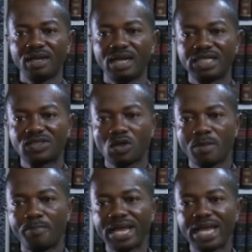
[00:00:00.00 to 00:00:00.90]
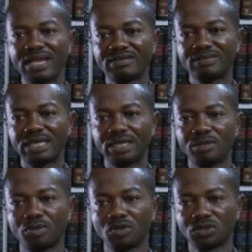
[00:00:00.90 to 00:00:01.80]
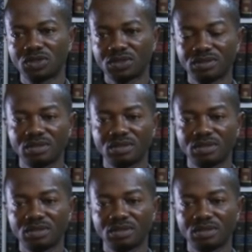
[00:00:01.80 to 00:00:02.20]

I saw a bear yesterday in the bush.